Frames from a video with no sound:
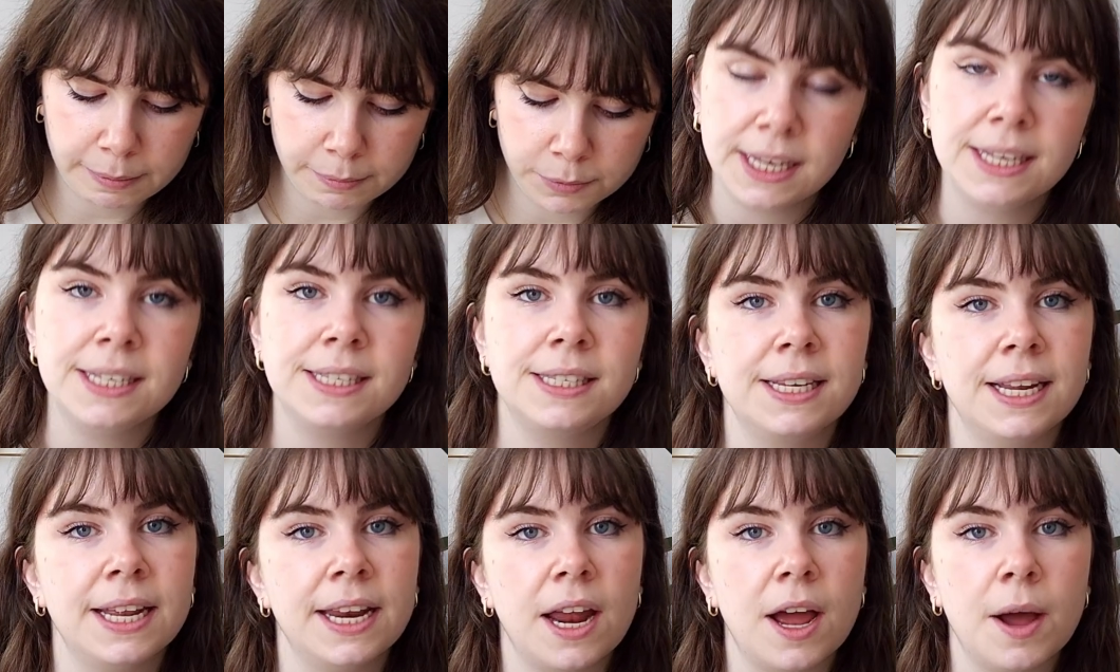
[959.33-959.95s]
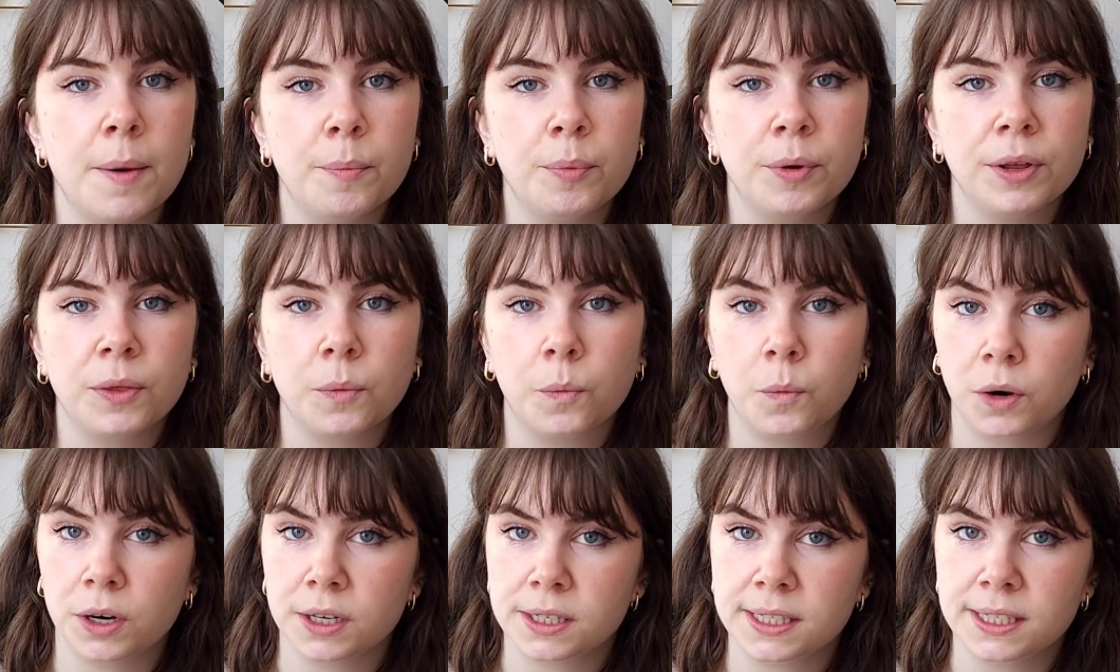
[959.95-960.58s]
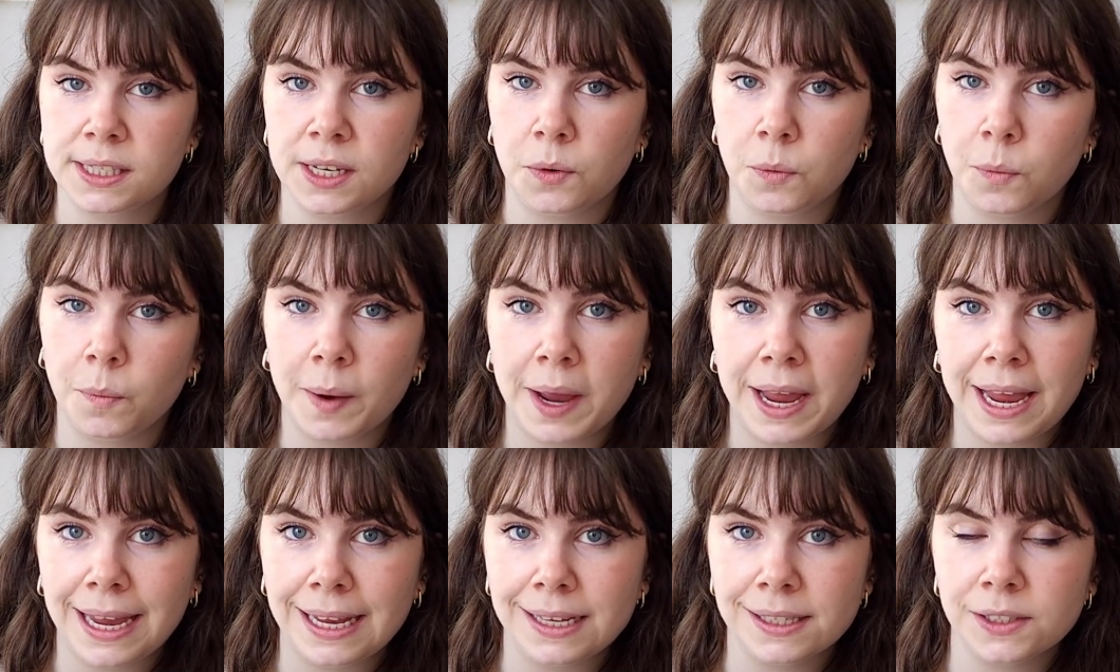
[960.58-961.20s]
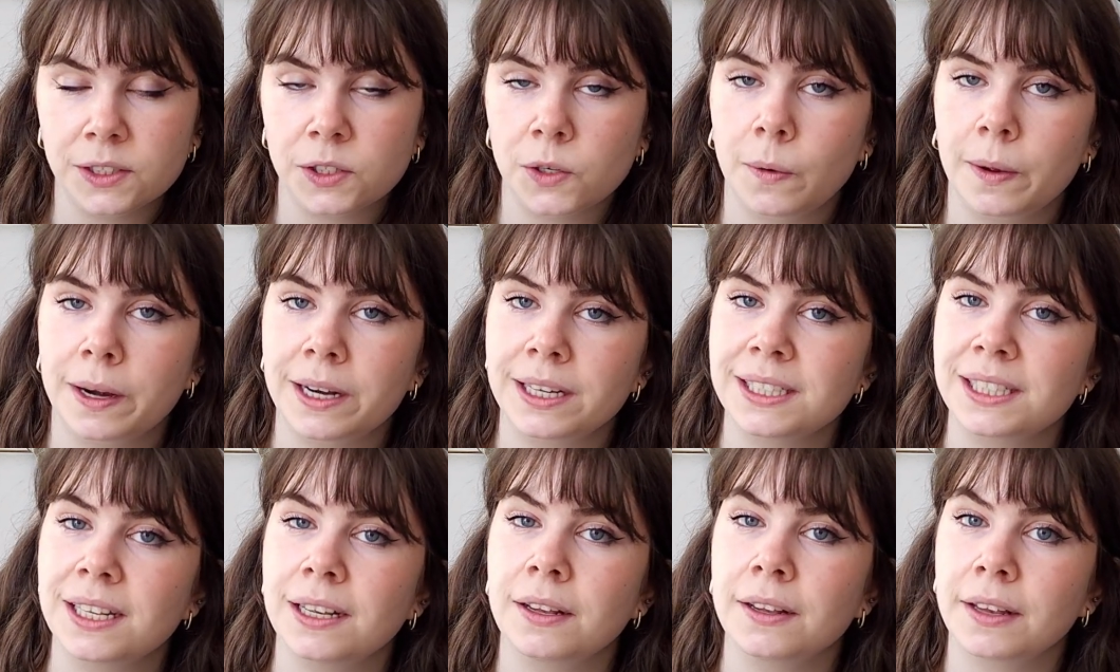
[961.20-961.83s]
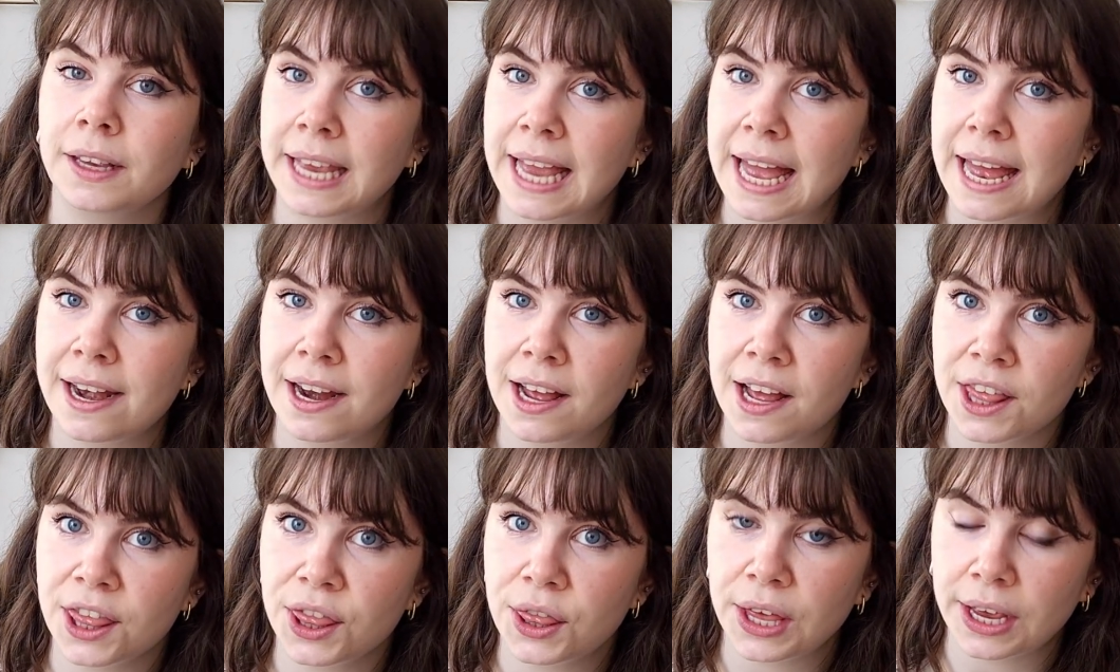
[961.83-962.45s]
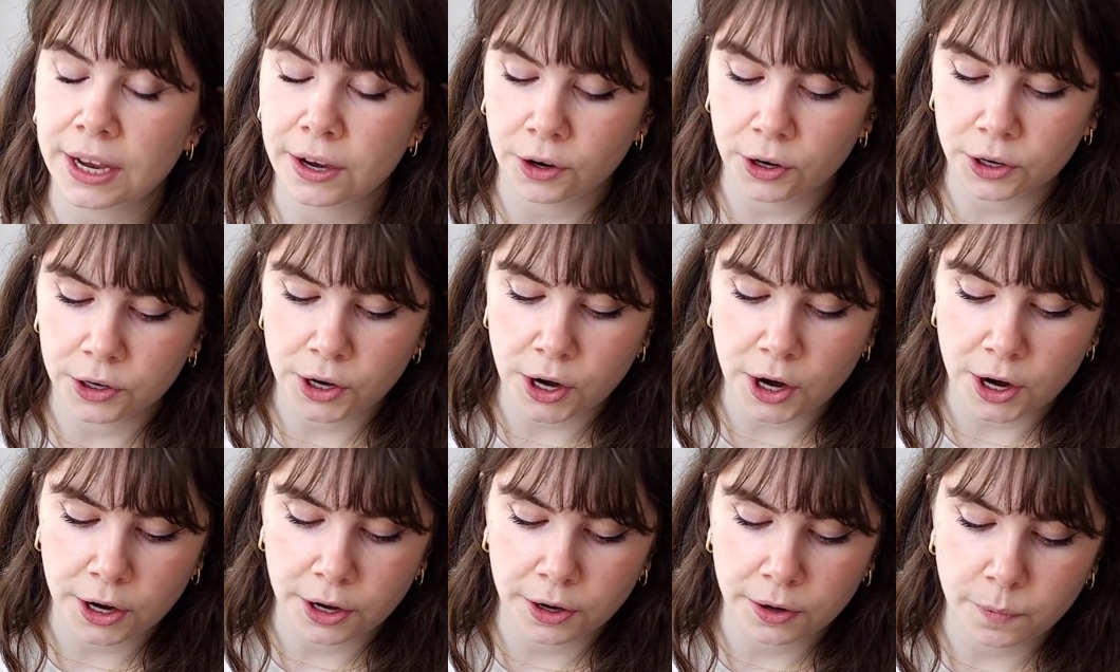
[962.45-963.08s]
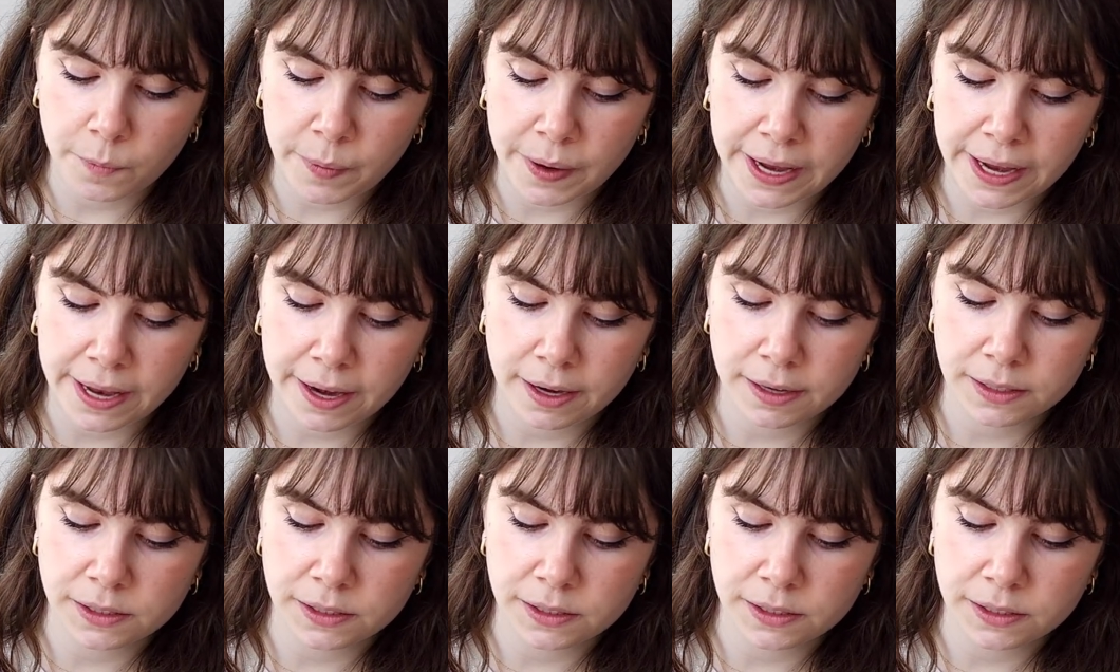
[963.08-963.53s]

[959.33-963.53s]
is knit up with worsted weight, so it is again a thicker yarn weight,